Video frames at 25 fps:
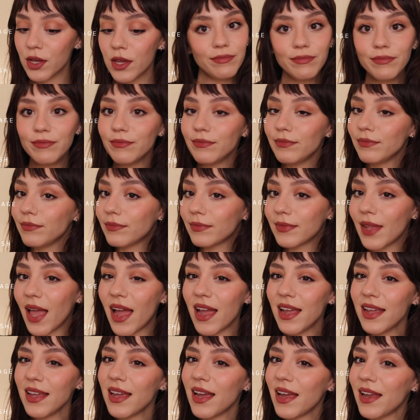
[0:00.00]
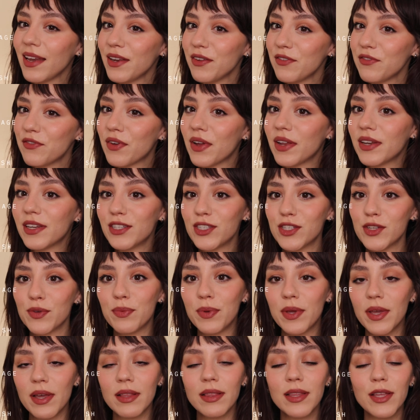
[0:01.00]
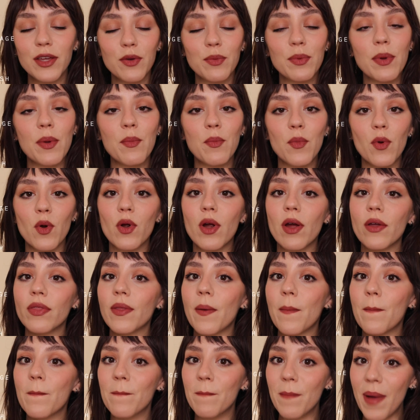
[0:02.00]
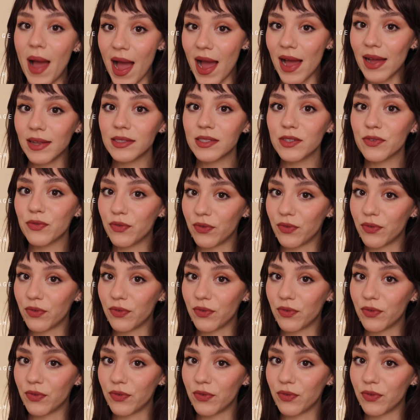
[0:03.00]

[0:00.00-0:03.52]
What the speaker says: I kind of find it to be a little bit more on the matte